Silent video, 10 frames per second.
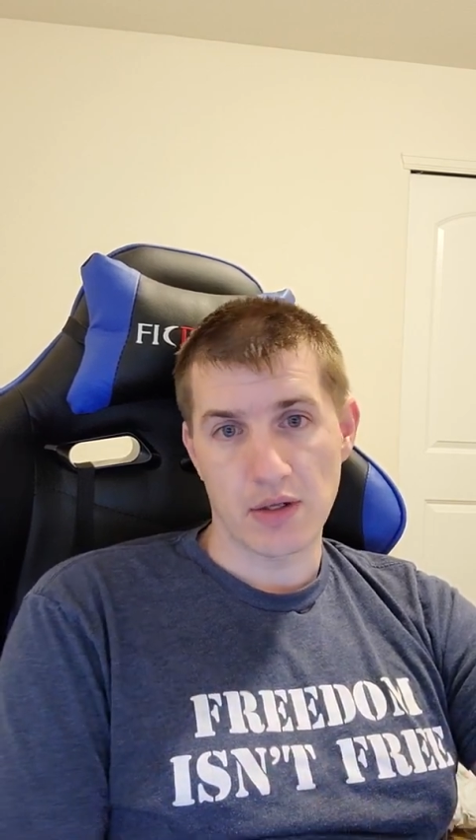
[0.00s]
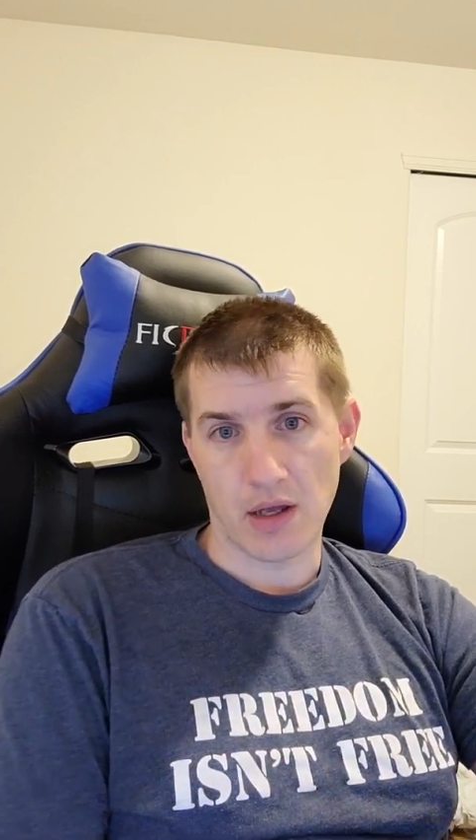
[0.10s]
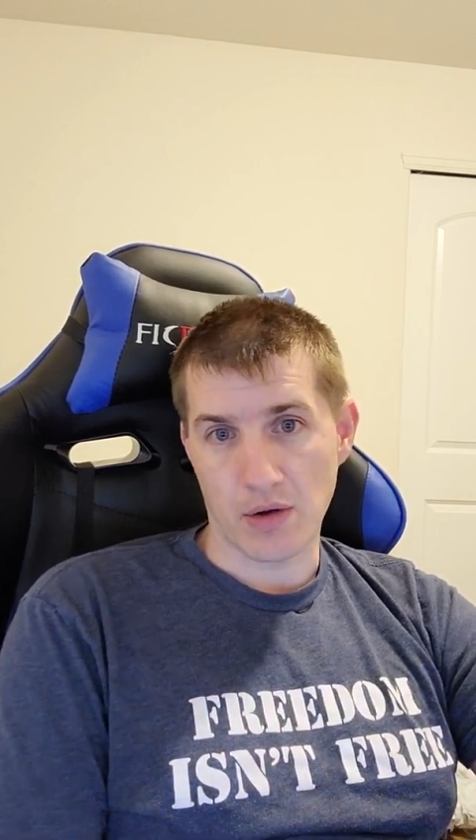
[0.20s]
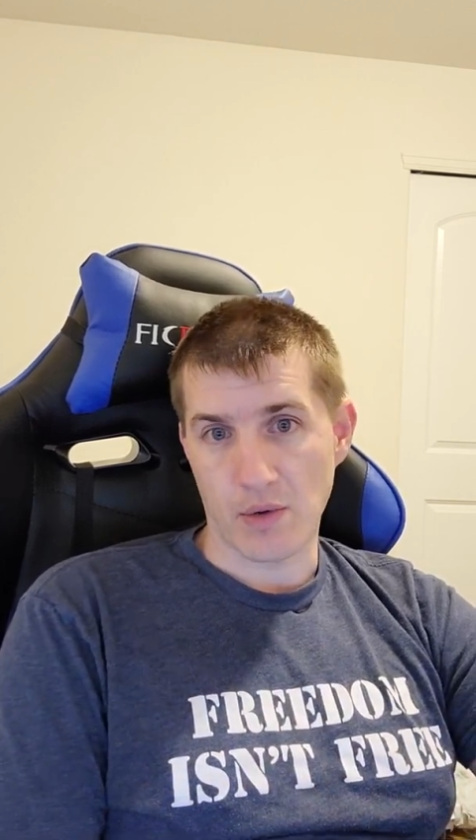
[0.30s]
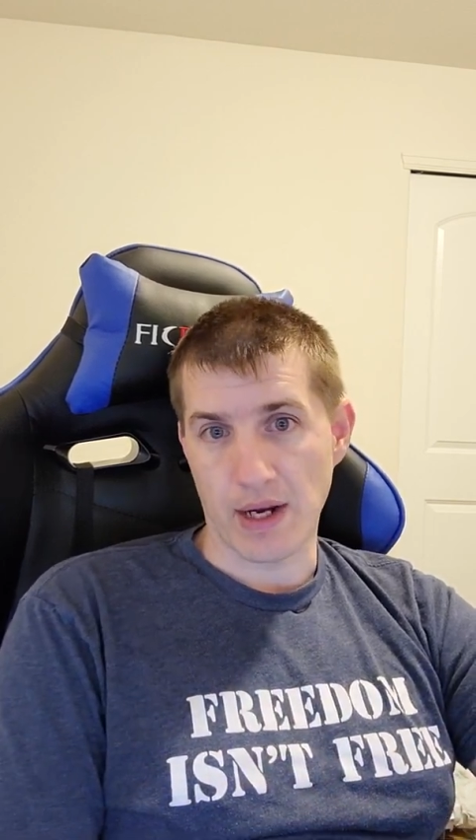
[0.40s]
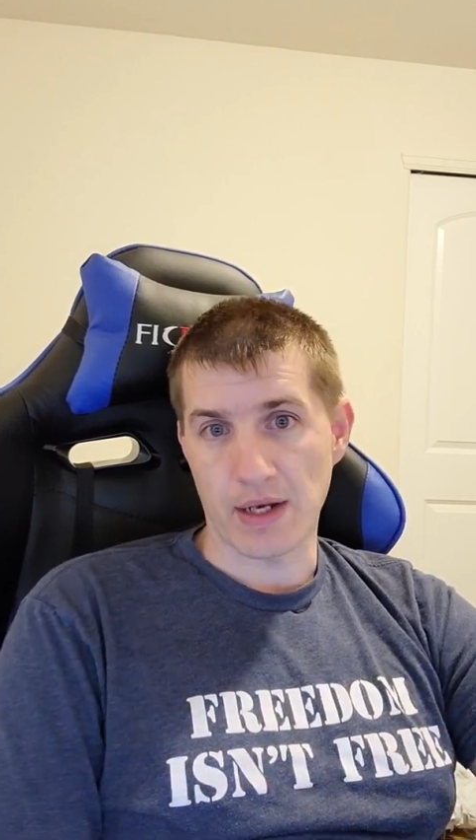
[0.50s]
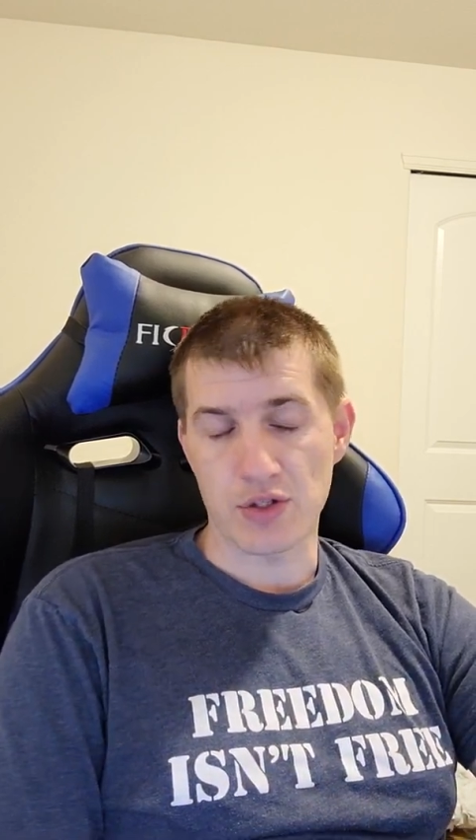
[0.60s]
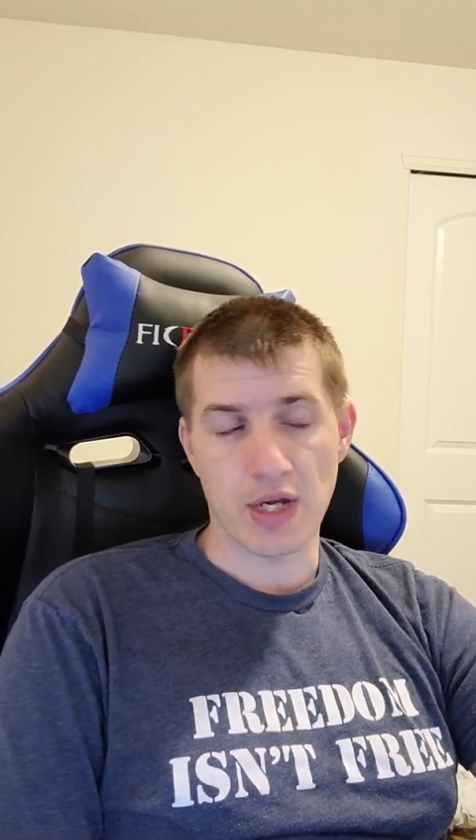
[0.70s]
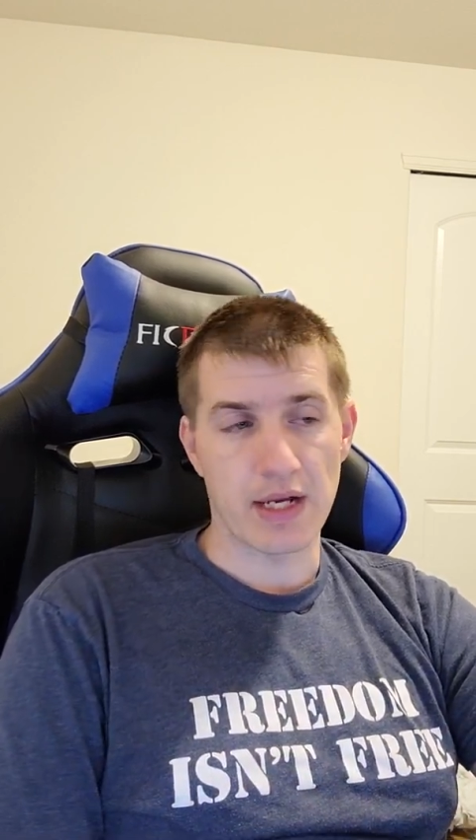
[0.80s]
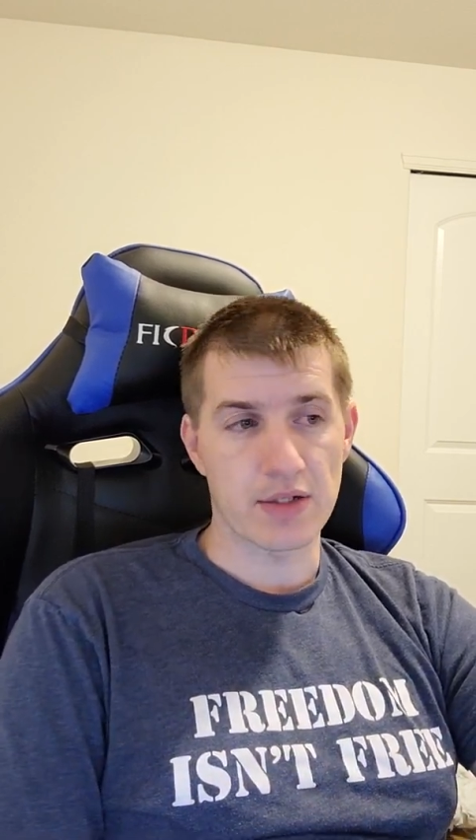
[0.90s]
I'll go ahead and
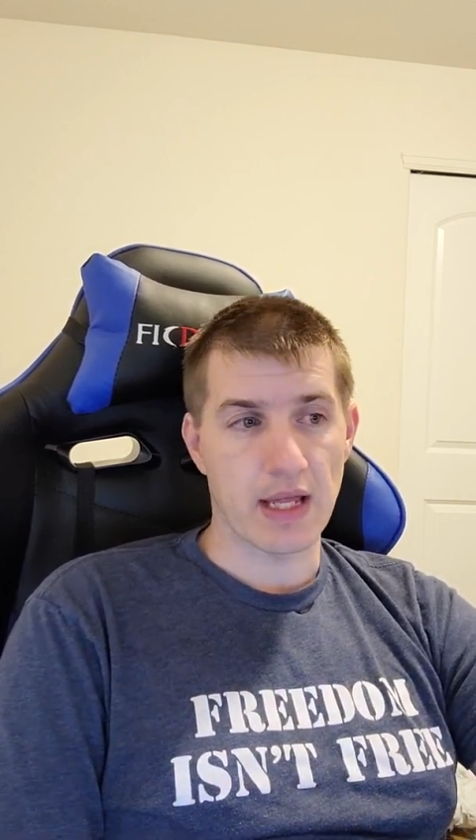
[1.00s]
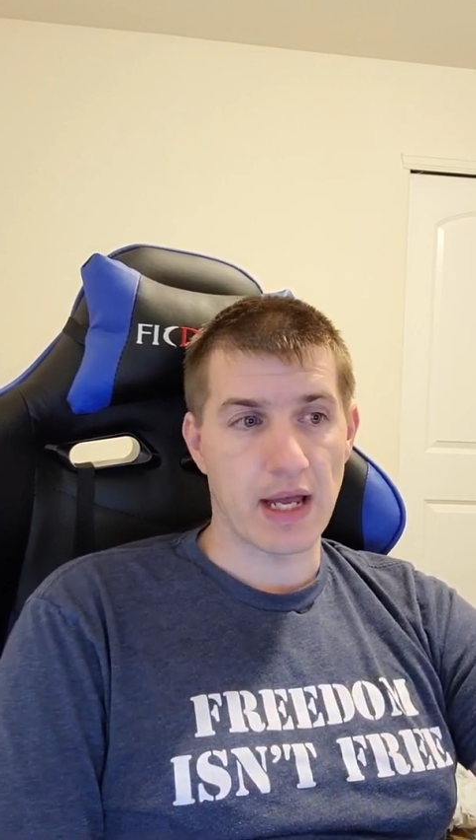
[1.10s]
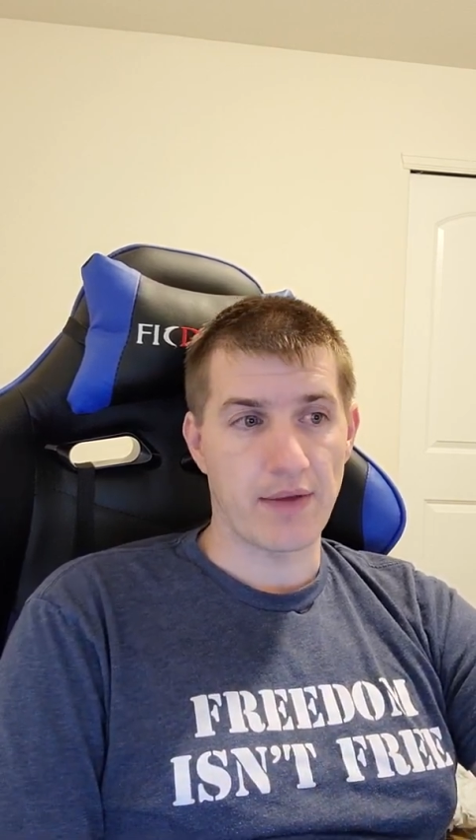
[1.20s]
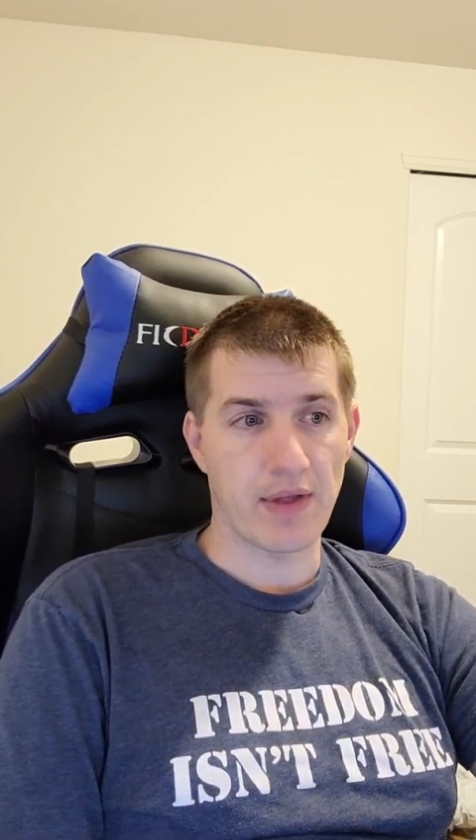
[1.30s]
change that.